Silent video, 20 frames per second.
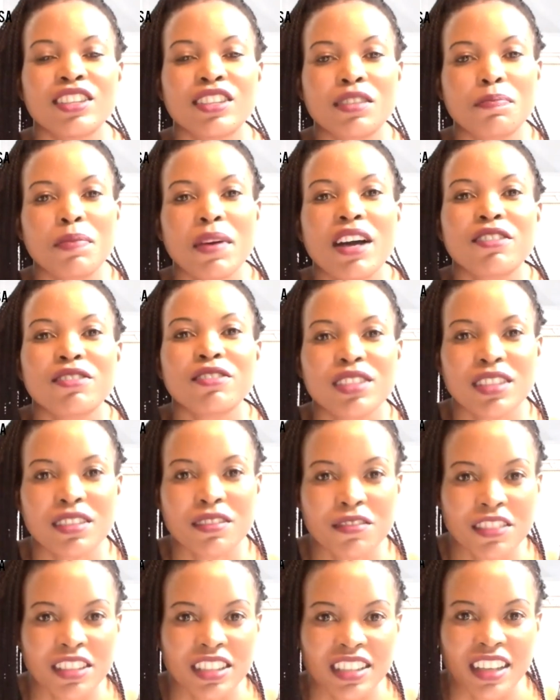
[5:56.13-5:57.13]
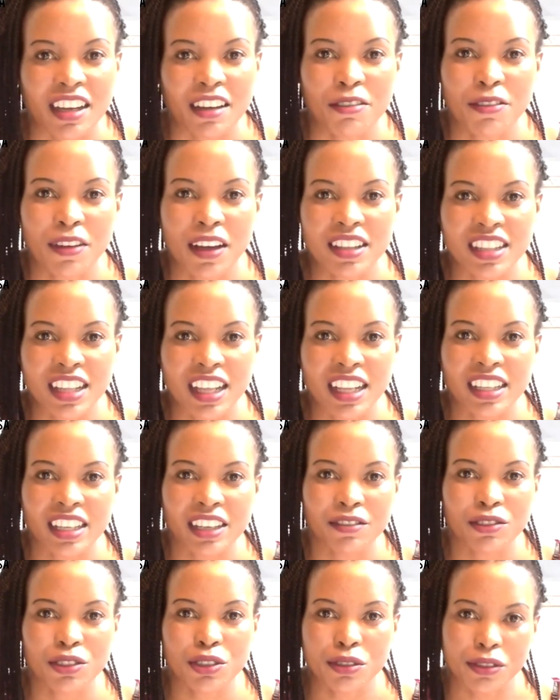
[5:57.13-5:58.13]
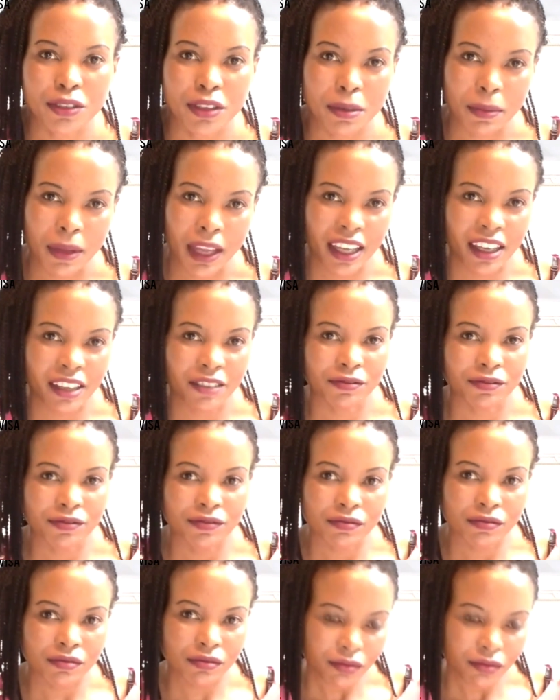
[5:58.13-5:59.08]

spouse visa, further leave to remain.